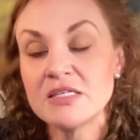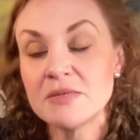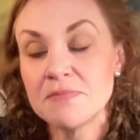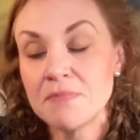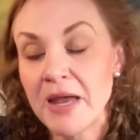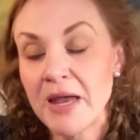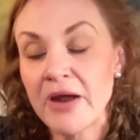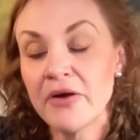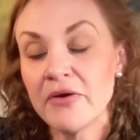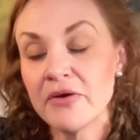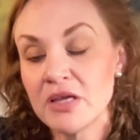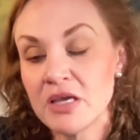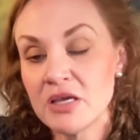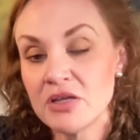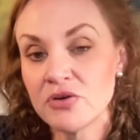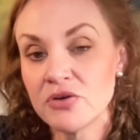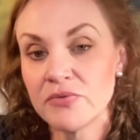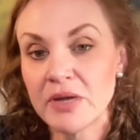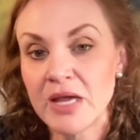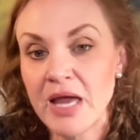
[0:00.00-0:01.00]
apparent
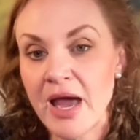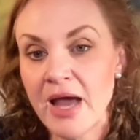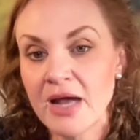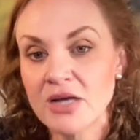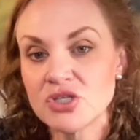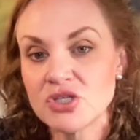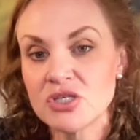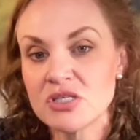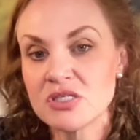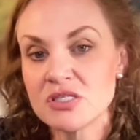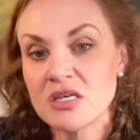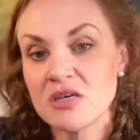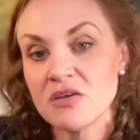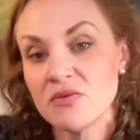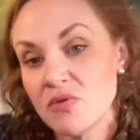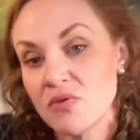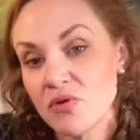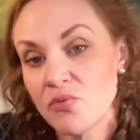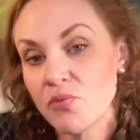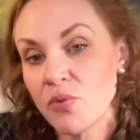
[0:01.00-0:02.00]
in your reactions,
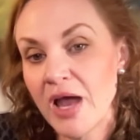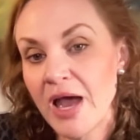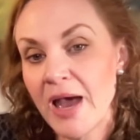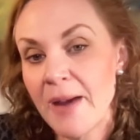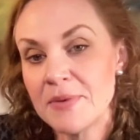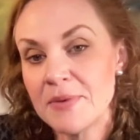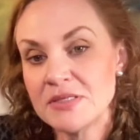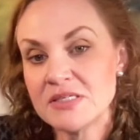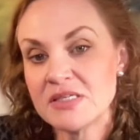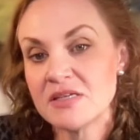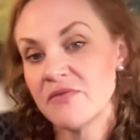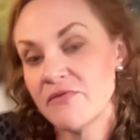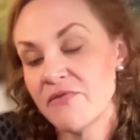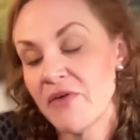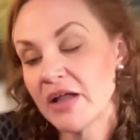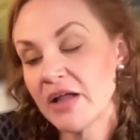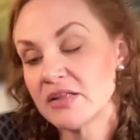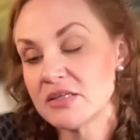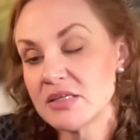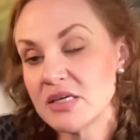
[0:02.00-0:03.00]
what happens is it
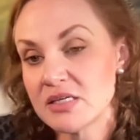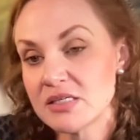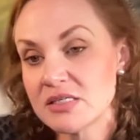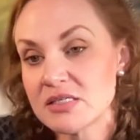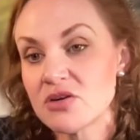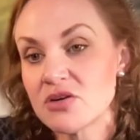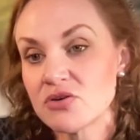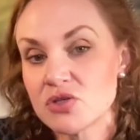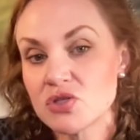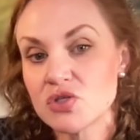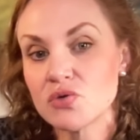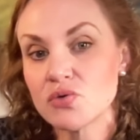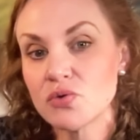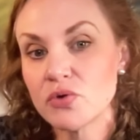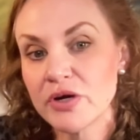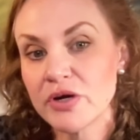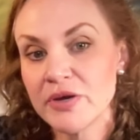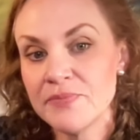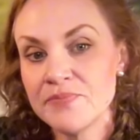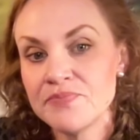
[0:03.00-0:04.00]
validates their
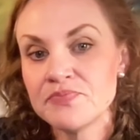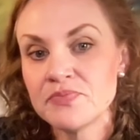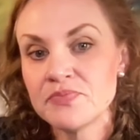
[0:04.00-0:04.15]
story.